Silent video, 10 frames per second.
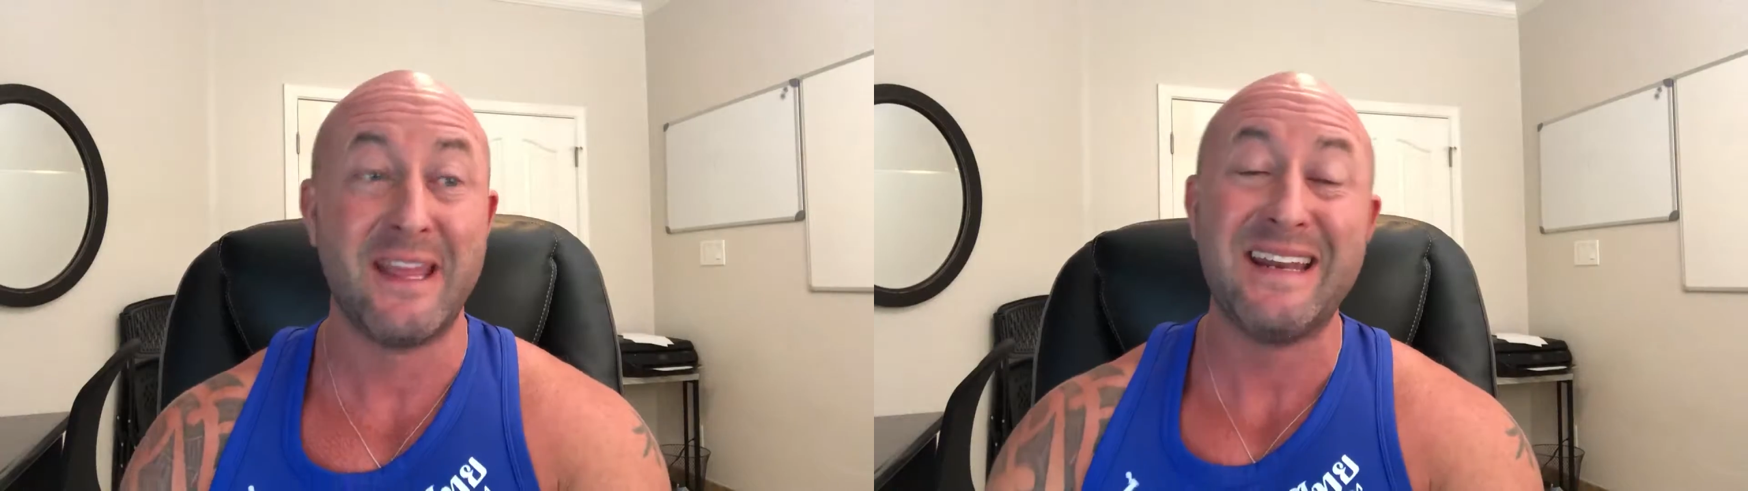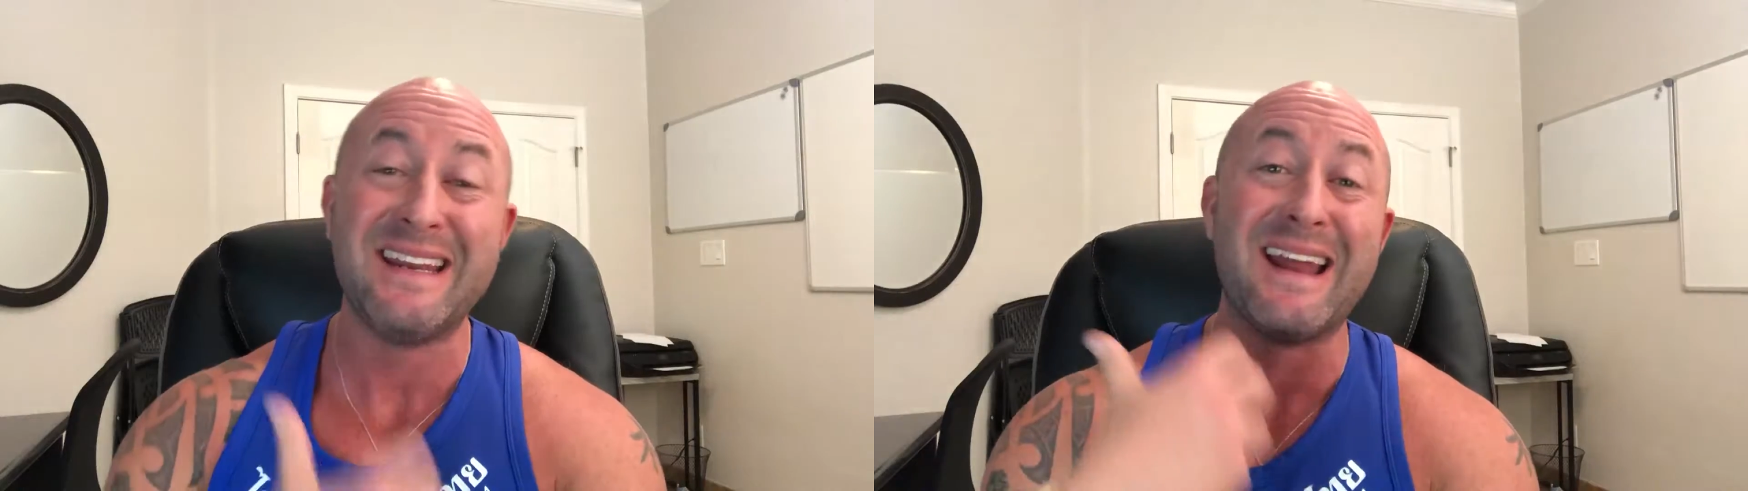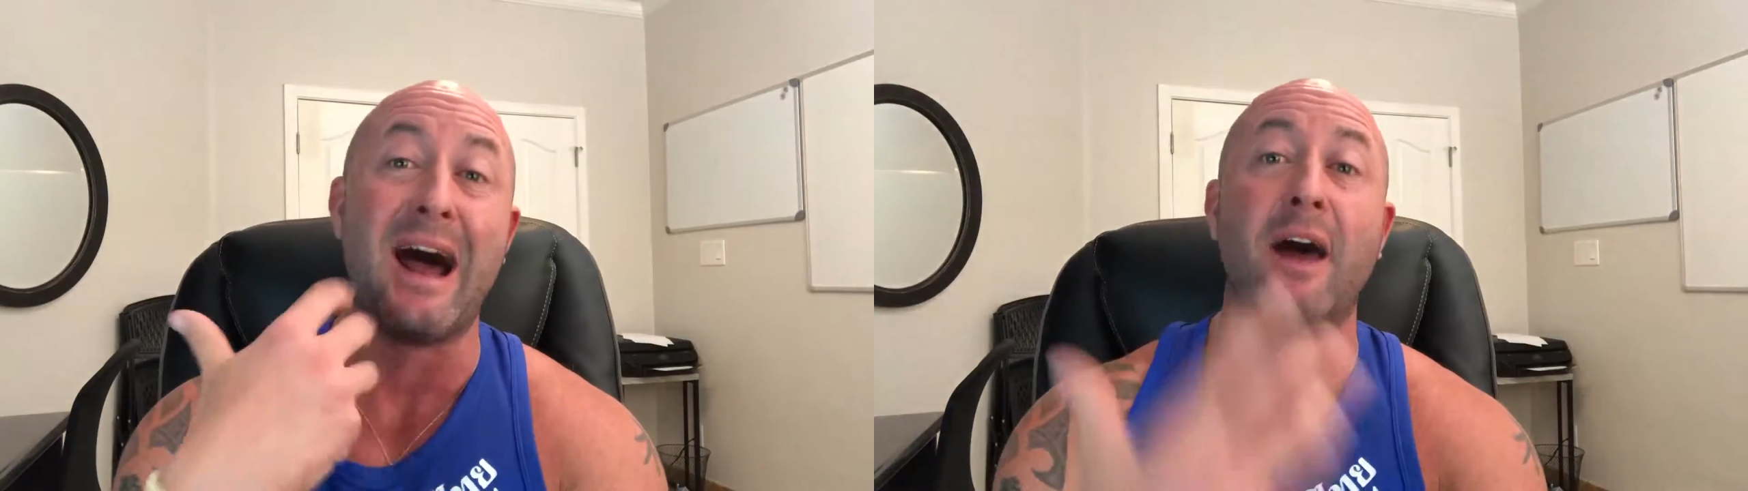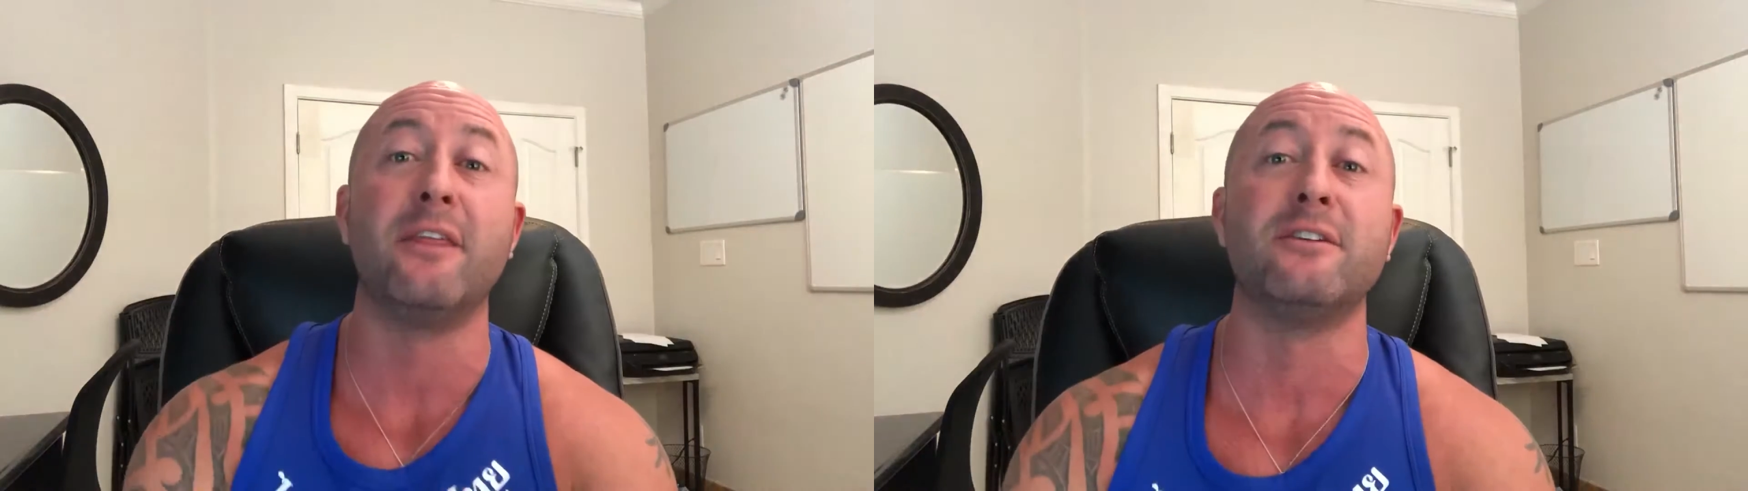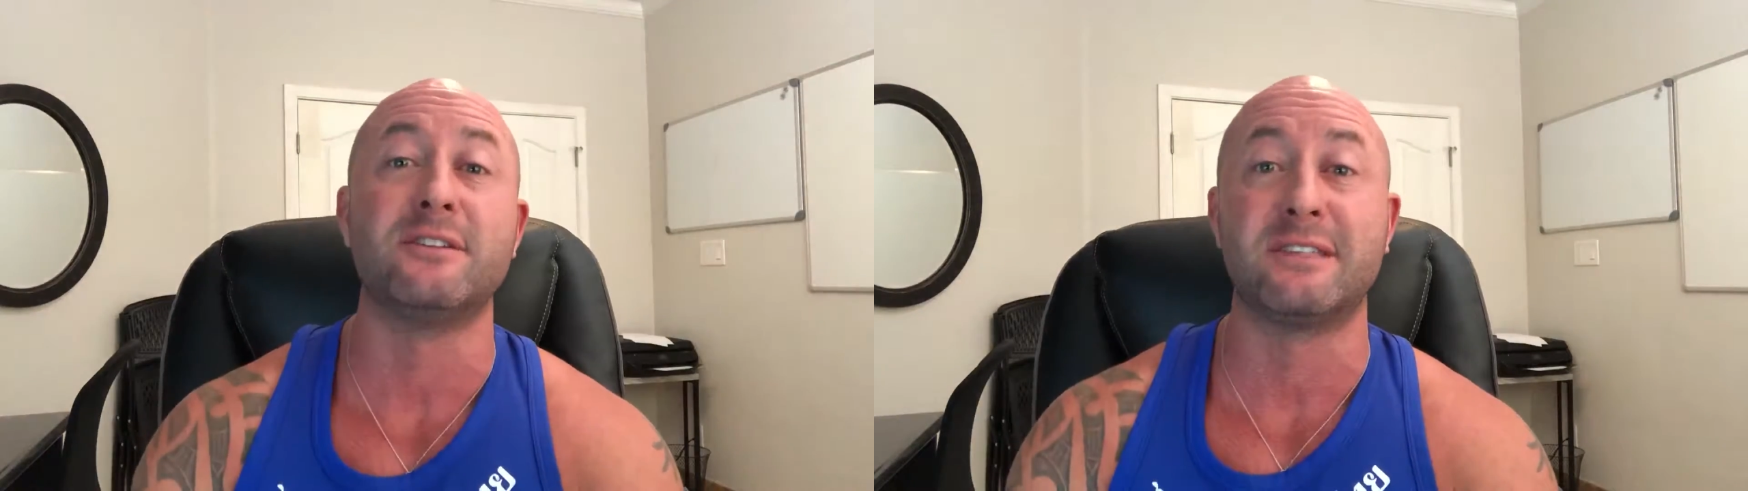They need
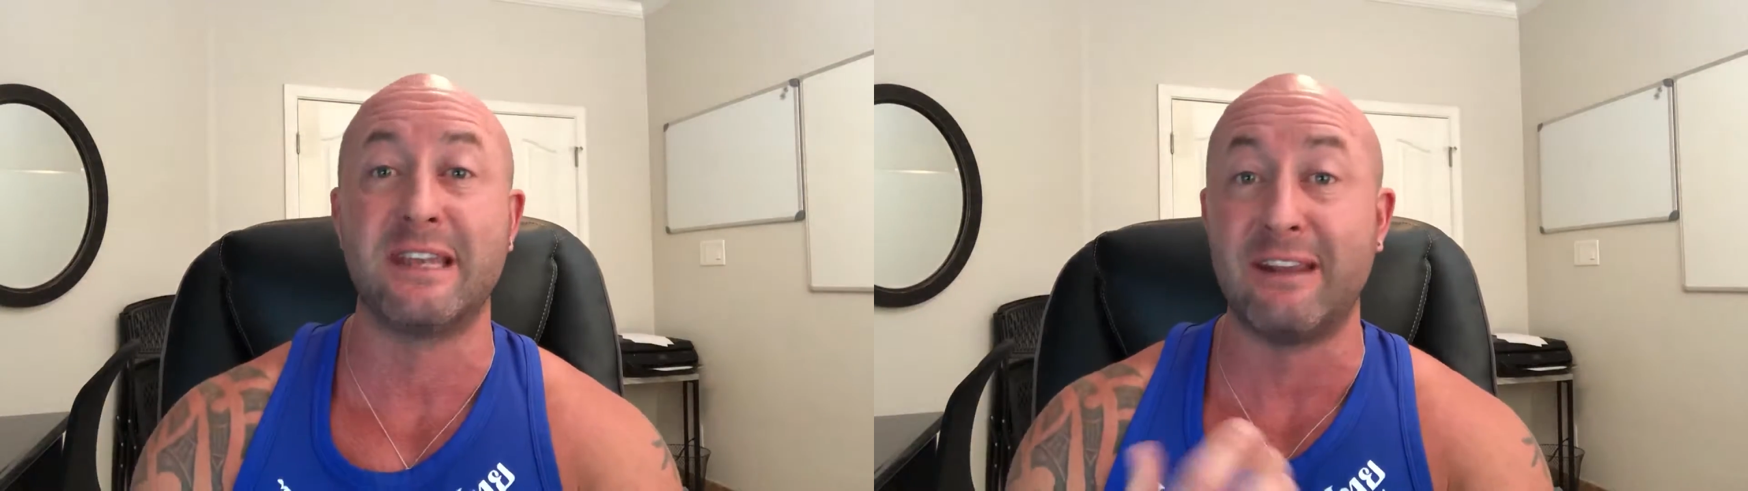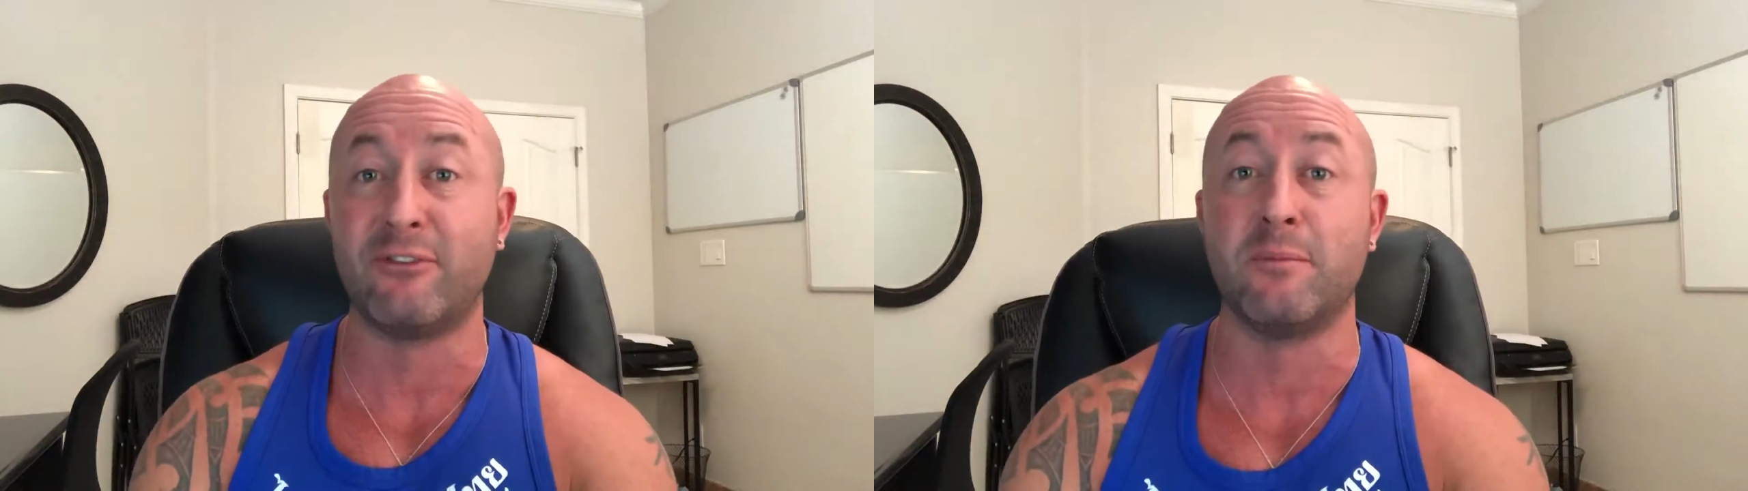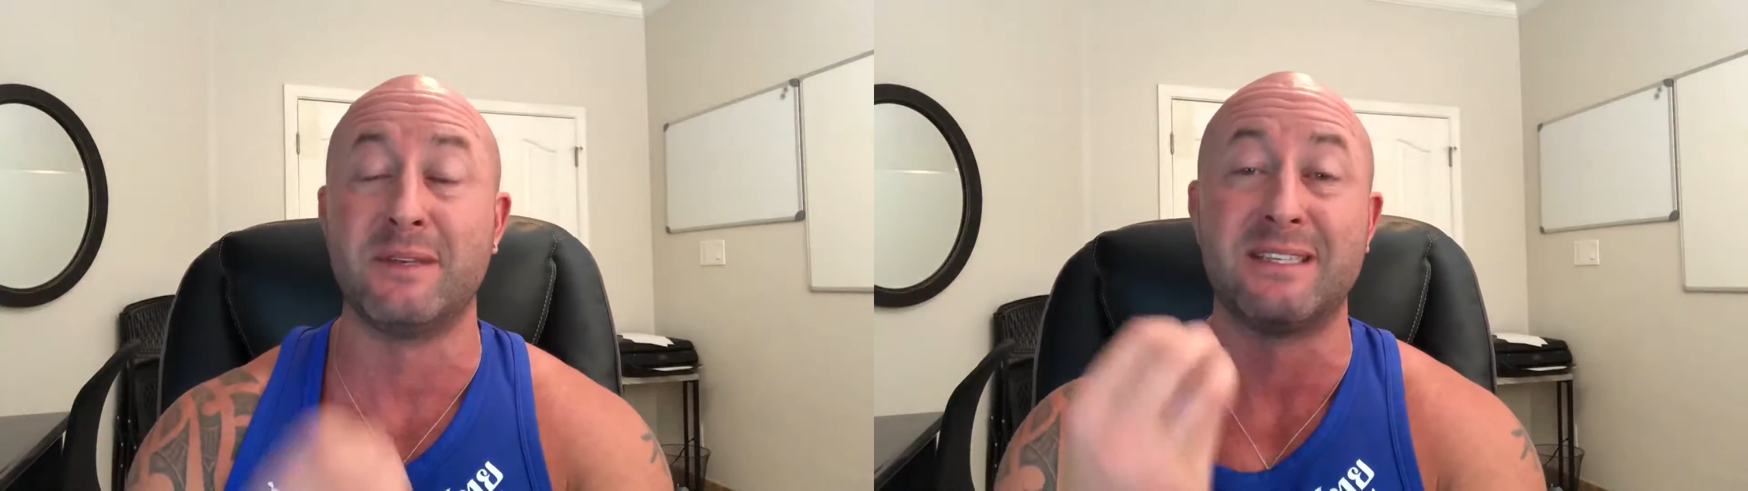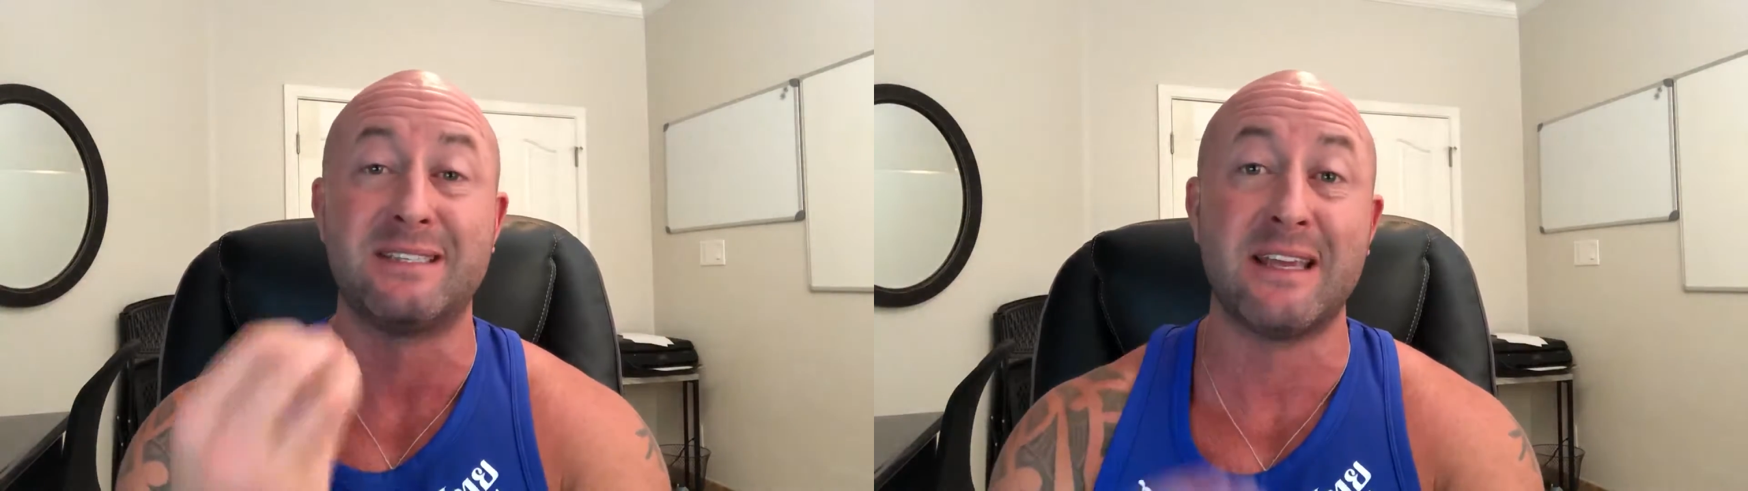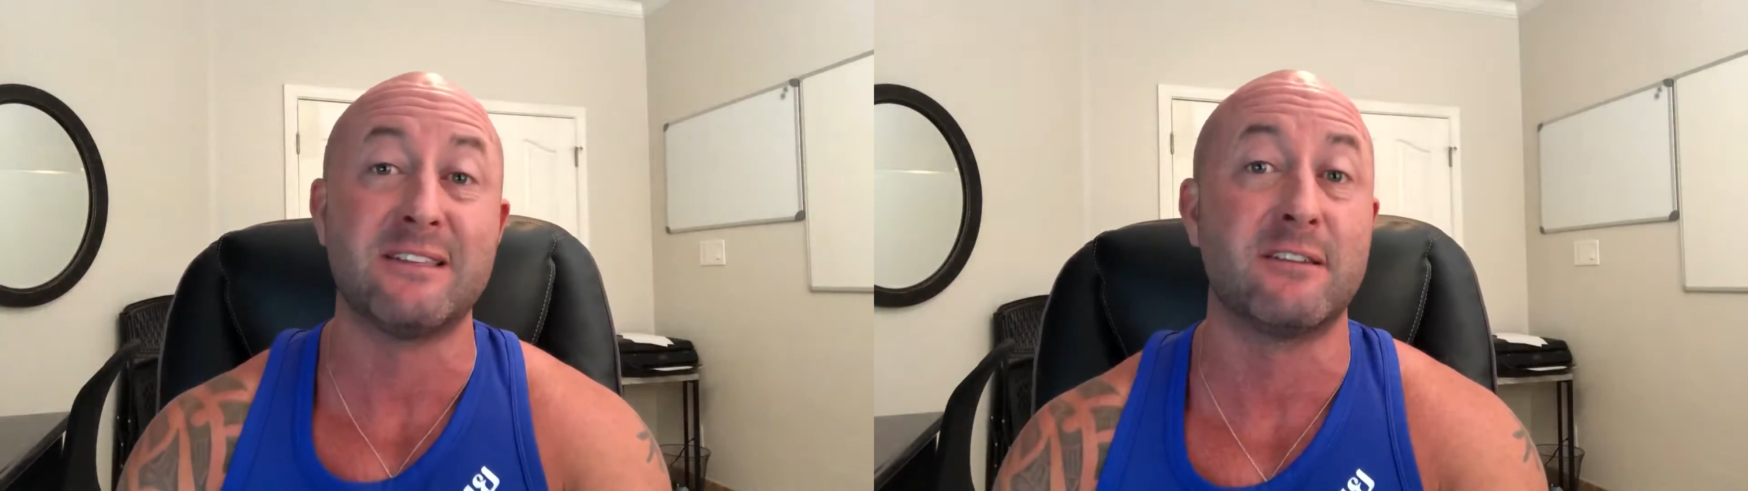others to give them a
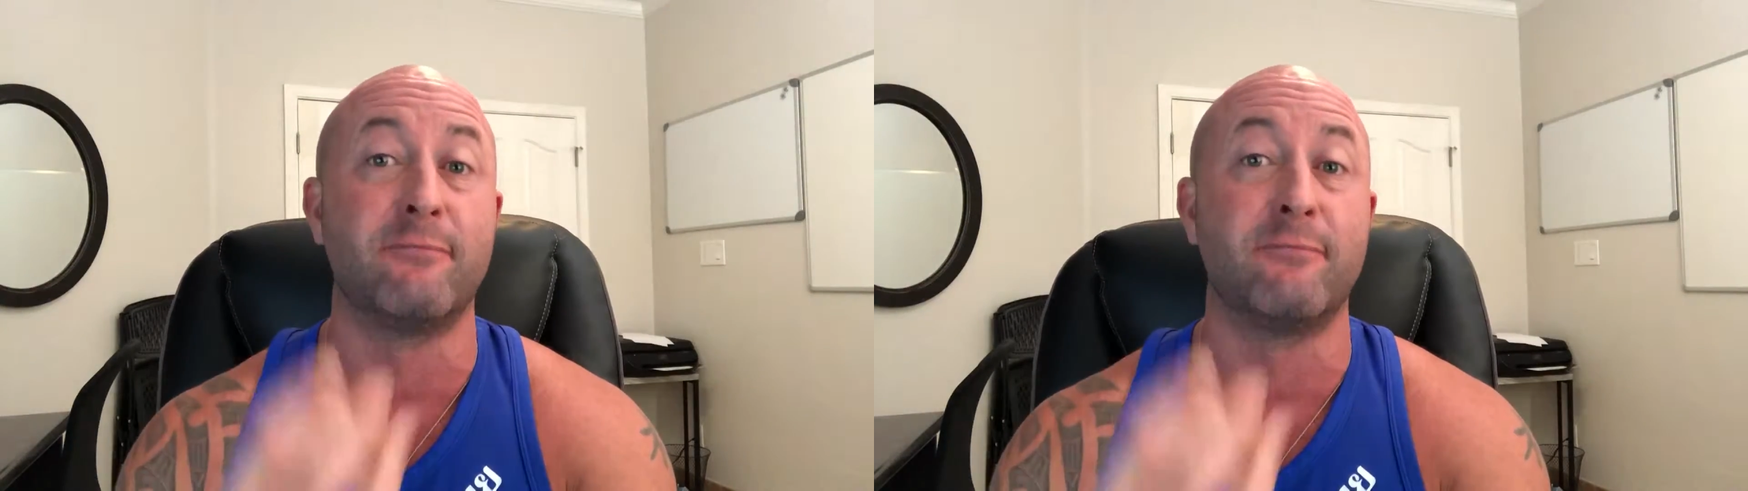sense